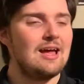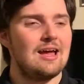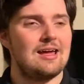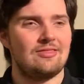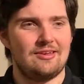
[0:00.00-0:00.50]

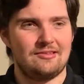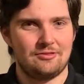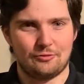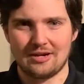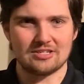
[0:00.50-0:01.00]
And then
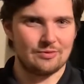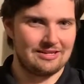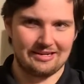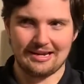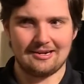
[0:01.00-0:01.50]
the rest we
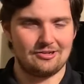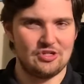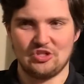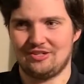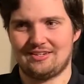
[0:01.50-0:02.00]
can kind of
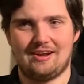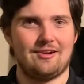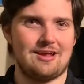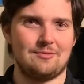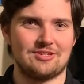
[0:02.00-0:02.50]
usually just get on
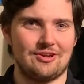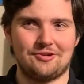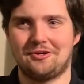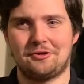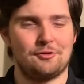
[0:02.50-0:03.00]
Amazon
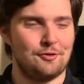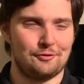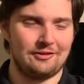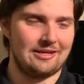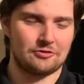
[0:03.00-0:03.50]
or at your
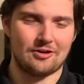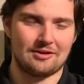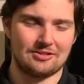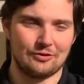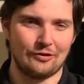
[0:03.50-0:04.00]
local
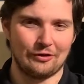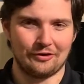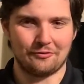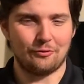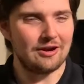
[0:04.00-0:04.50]
electronics store,
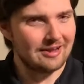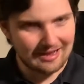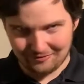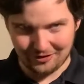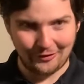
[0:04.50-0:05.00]
what
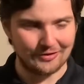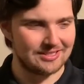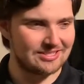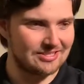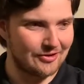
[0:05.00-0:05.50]
have you.
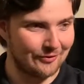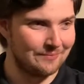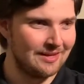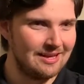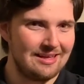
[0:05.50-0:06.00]
So
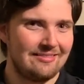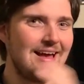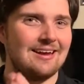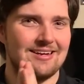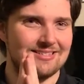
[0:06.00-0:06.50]

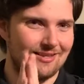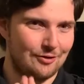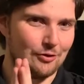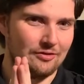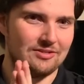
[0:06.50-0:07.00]
that is the
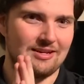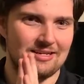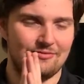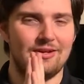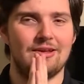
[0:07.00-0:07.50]
goal of
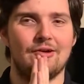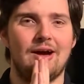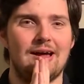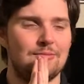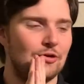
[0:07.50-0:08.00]
today's video.
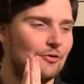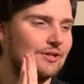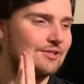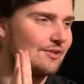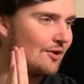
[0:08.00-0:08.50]
I am going
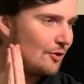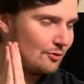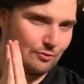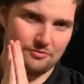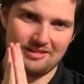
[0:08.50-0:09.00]
to go
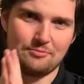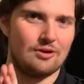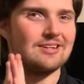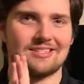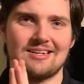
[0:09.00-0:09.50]
through the
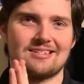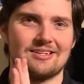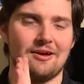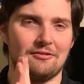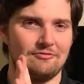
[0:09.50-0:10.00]

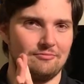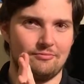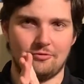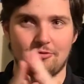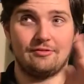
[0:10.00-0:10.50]
process of,
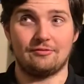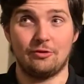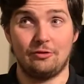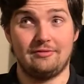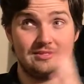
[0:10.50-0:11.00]
or the
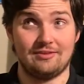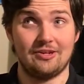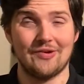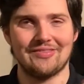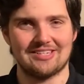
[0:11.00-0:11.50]
goal of this
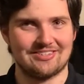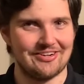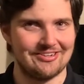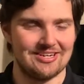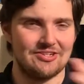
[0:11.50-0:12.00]
video in this
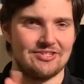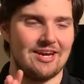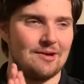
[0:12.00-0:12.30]
series, I should say.